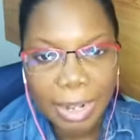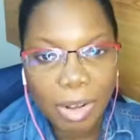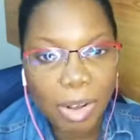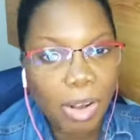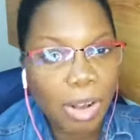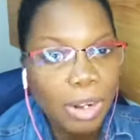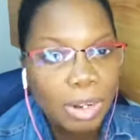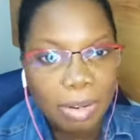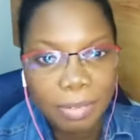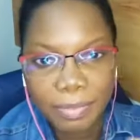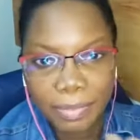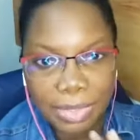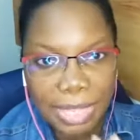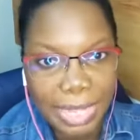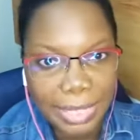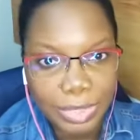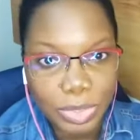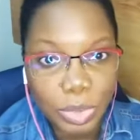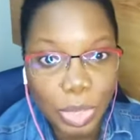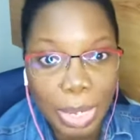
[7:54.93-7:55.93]
all of
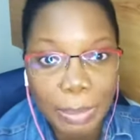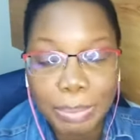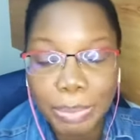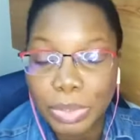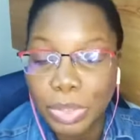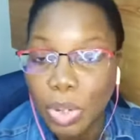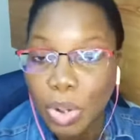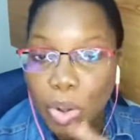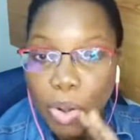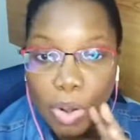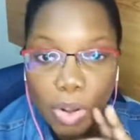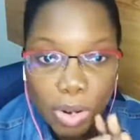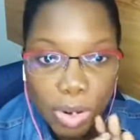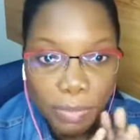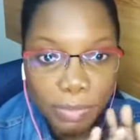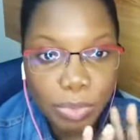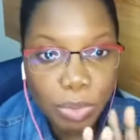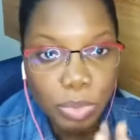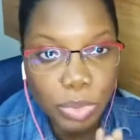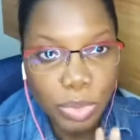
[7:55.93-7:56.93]
that. So I put all
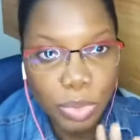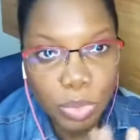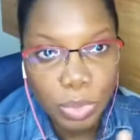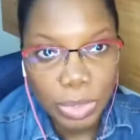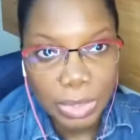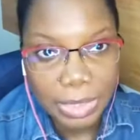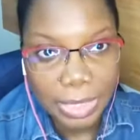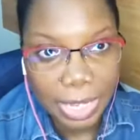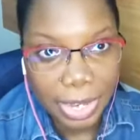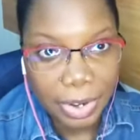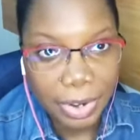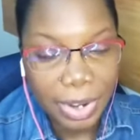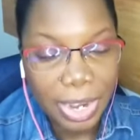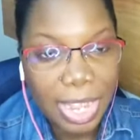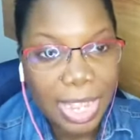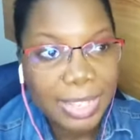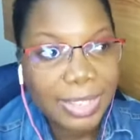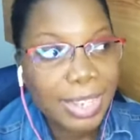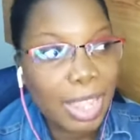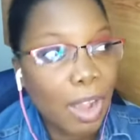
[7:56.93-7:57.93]
of those goals there.
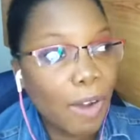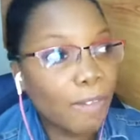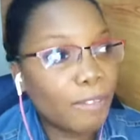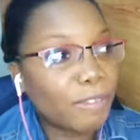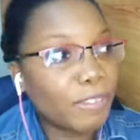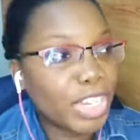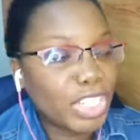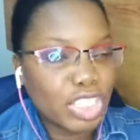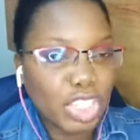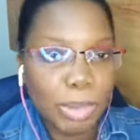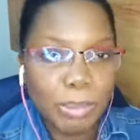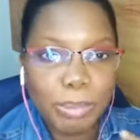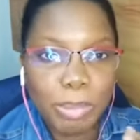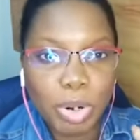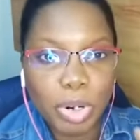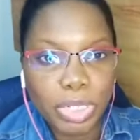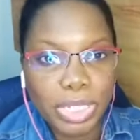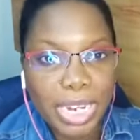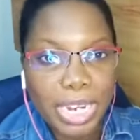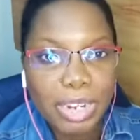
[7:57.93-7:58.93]
Now, vision
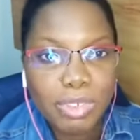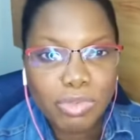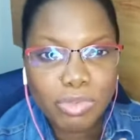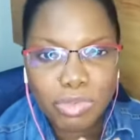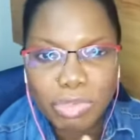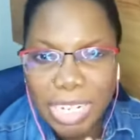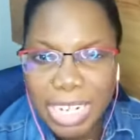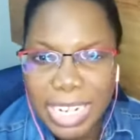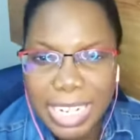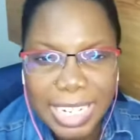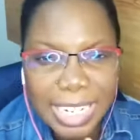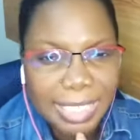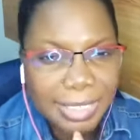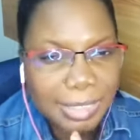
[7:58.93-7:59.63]
boarding really